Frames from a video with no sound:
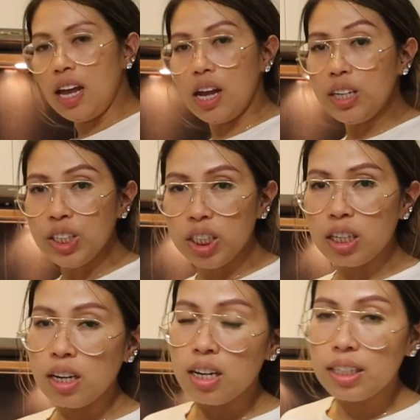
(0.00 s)
quiche
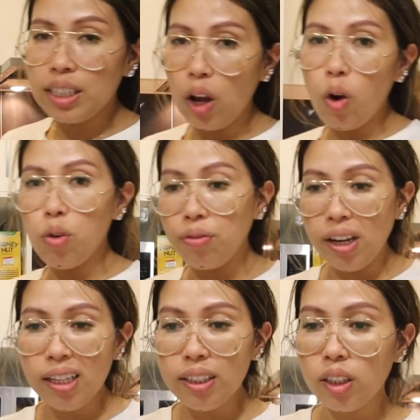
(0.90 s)
sa
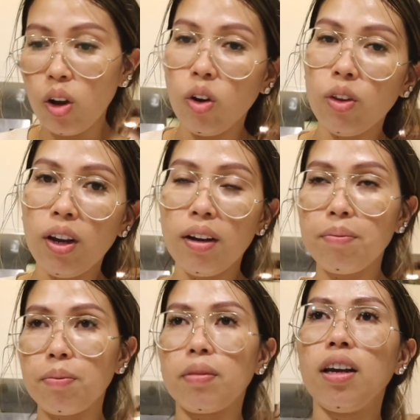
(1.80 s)
oven. So,
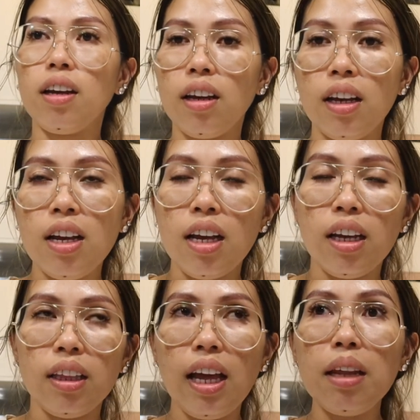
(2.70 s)

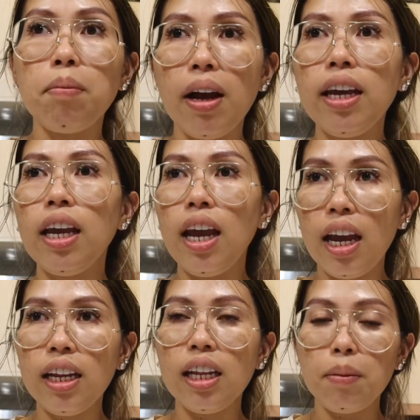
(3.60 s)
Daddy Mike
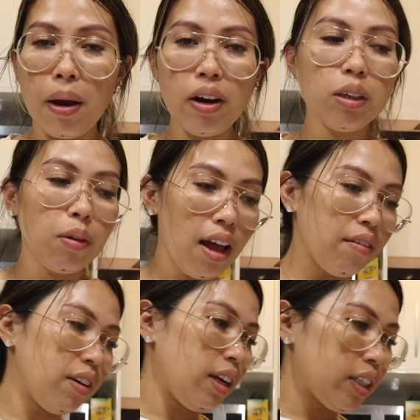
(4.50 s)
and Ate Paris will
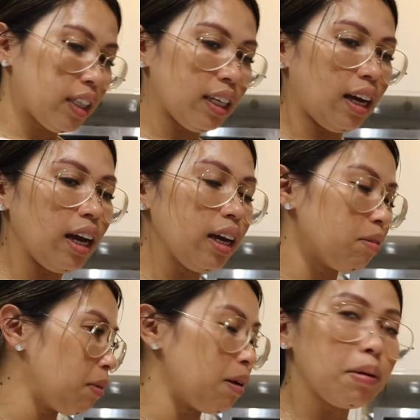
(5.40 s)
have quiche tonight.
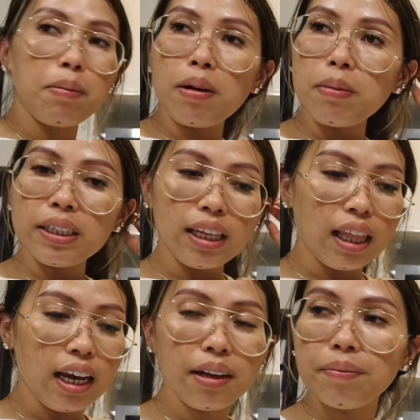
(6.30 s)
Maybe baby
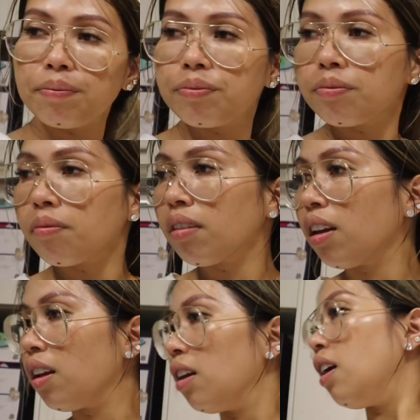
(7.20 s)
Celine.
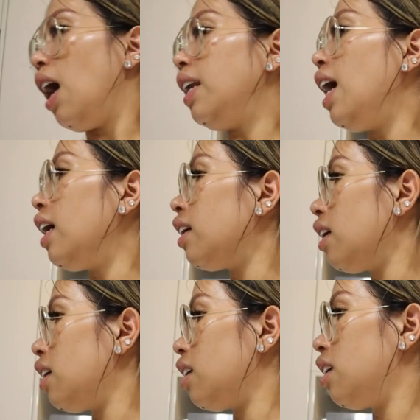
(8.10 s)
Anak!
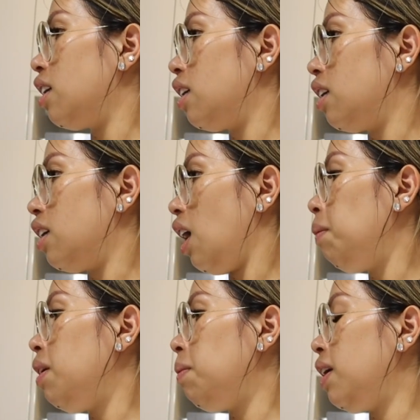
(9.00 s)

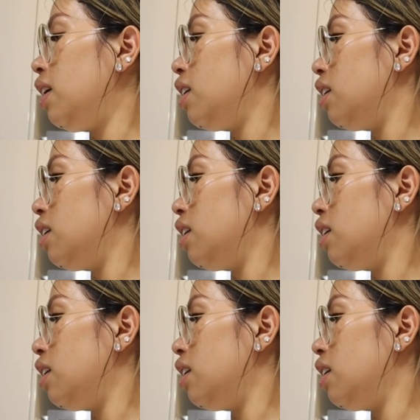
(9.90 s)
Come here, babe.